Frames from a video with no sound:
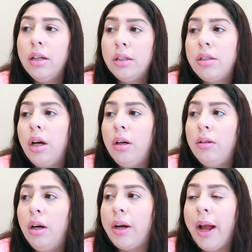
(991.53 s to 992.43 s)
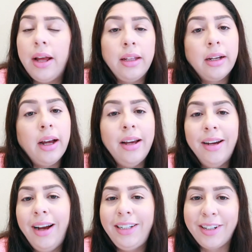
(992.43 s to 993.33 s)
So, okay, I think
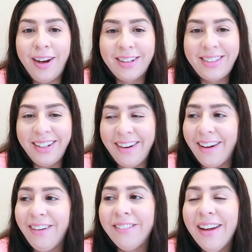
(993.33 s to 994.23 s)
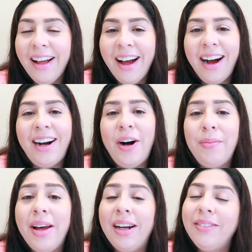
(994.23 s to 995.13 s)
I, I talked enough
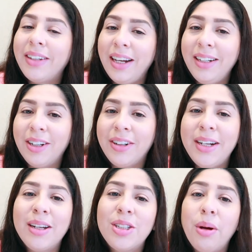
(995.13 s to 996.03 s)
um, and I'm getting hungry now.